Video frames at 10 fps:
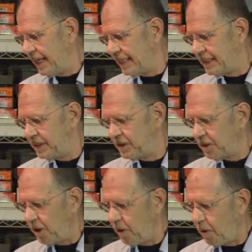
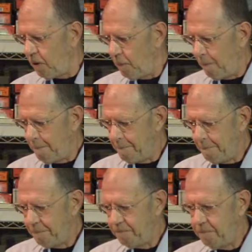So
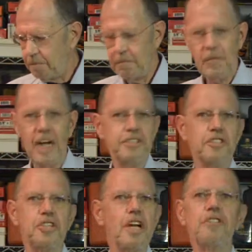I
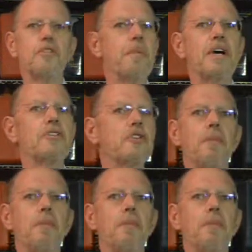just needed to make some